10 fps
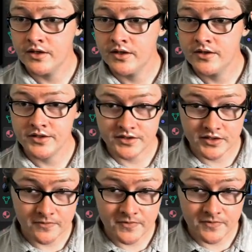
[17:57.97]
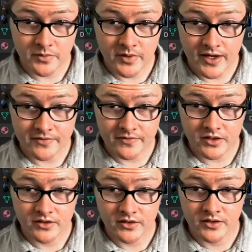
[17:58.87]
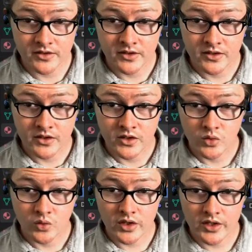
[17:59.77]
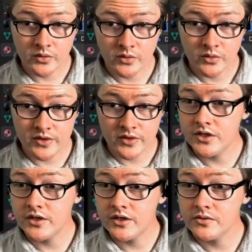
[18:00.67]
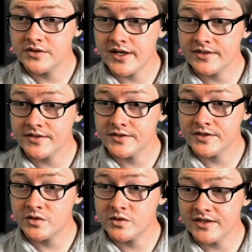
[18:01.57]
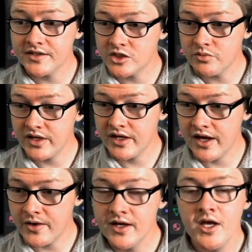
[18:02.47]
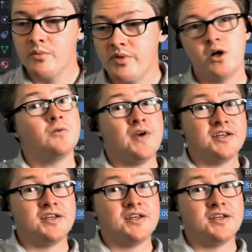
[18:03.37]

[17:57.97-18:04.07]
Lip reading: it's a tough thing about working with nodes that span such a big area, but they're all facing the